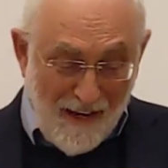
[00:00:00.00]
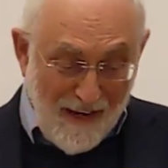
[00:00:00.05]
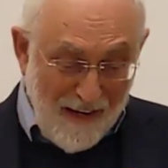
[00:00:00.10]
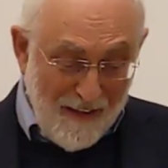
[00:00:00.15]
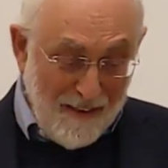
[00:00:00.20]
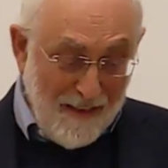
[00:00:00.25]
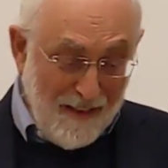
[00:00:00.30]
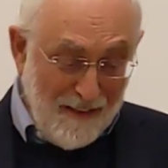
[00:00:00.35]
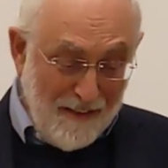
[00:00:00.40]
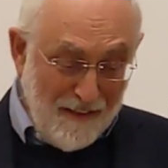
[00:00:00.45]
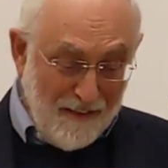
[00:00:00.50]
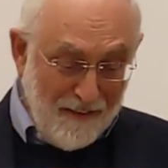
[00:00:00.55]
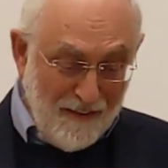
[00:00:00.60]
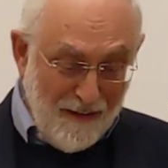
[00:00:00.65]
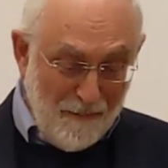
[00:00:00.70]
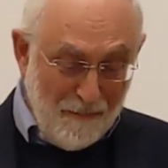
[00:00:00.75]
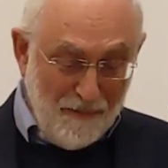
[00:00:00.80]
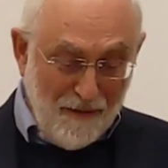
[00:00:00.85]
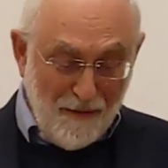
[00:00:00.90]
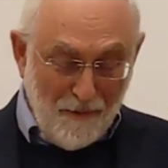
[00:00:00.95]
And that is
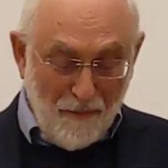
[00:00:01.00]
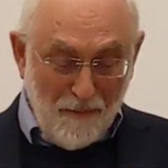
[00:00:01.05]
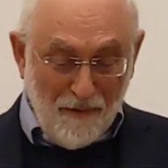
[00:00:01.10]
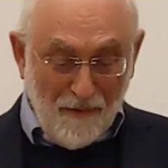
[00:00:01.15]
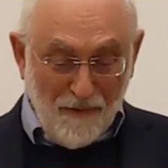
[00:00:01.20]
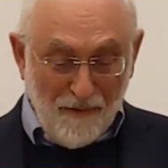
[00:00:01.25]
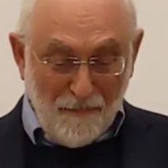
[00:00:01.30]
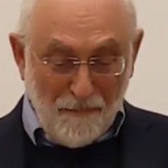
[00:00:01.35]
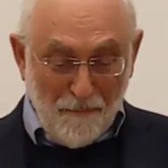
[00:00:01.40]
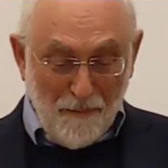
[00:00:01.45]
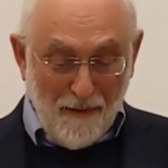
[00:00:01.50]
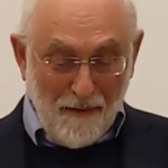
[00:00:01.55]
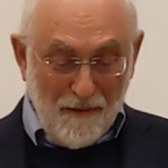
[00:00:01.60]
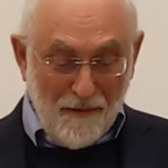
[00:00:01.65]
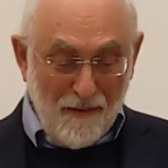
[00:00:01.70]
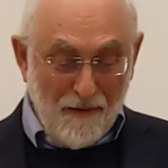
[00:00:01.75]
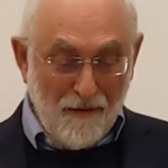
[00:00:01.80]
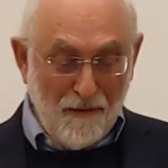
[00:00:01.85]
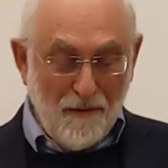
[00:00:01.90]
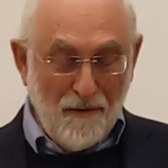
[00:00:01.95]
something which is
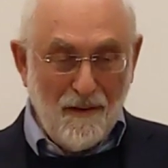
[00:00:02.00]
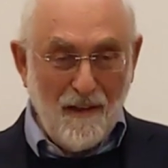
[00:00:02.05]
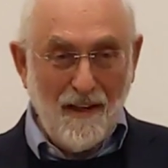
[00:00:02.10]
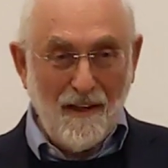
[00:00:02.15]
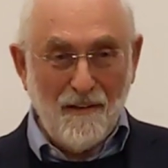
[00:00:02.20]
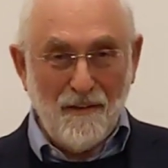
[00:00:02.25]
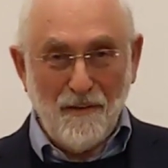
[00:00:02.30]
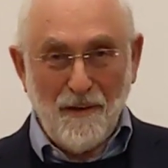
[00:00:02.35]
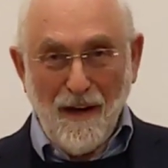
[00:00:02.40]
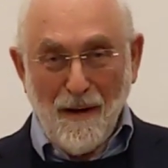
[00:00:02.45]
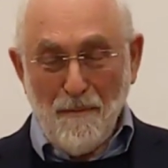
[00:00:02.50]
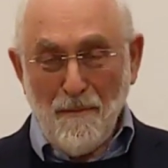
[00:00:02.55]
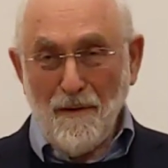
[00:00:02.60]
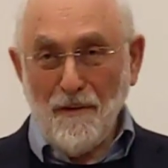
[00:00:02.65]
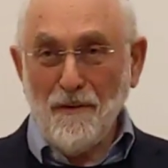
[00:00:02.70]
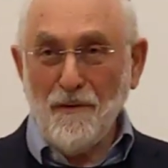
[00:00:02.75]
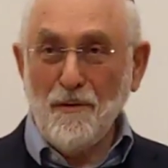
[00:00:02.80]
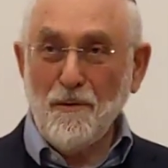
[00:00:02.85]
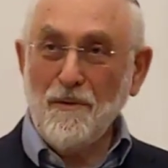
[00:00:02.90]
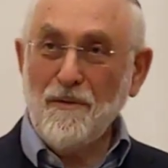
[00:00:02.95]
pertinent to that. So I'm
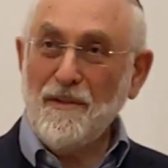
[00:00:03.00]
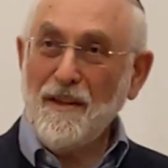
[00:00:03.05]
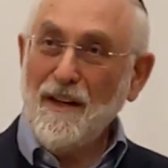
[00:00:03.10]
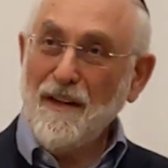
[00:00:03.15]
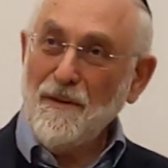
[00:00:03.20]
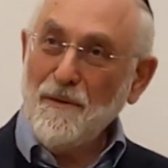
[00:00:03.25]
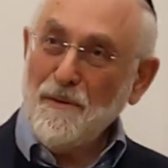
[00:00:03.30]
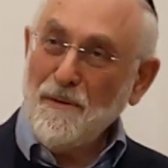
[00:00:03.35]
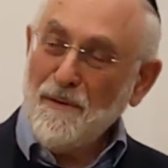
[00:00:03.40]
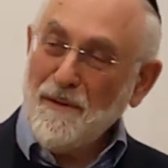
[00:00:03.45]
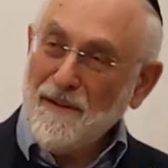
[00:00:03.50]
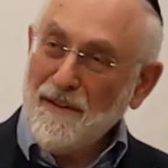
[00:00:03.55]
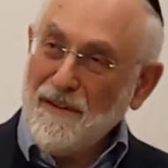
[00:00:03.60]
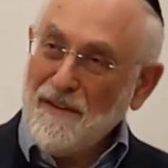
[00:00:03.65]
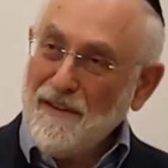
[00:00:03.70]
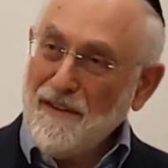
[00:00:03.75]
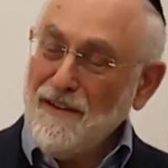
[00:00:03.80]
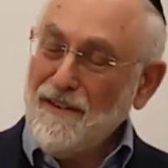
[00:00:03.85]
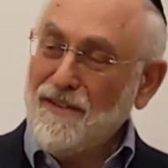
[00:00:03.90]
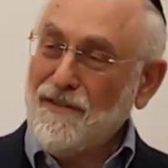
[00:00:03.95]
going to tell you
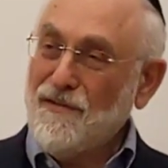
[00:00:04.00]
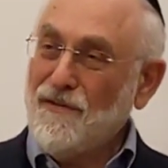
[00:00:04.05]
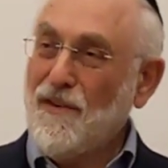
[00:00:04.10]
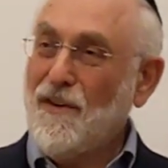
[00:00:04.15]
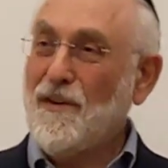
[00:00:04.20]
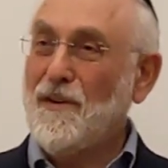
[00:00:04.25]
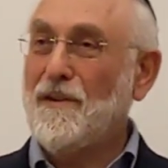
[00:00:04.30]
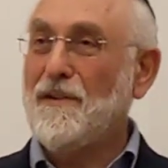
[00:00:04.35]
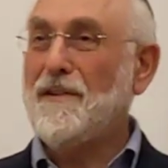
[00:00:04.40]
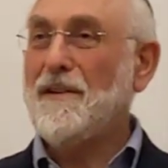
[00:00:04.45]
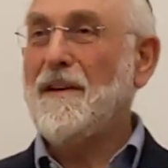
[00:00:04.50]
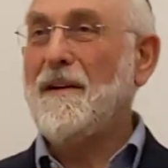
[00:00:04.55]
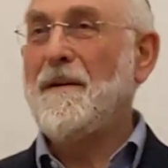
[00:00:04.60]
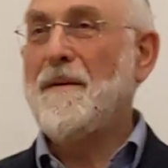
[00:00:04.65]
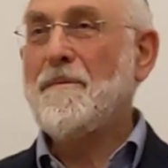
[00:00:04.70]
this word,